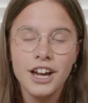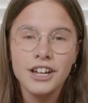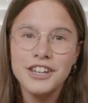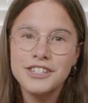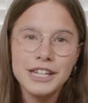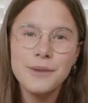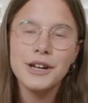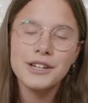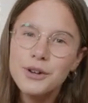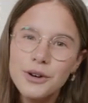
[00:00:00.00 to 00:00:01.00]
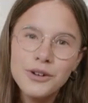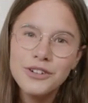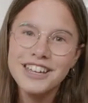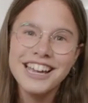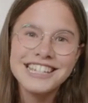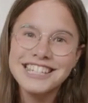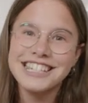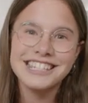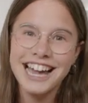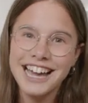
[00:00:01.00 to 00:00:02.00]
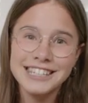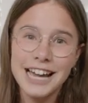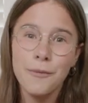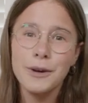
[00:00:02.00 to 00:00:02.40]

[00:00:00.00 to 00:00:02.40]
You see, we're called to stand out.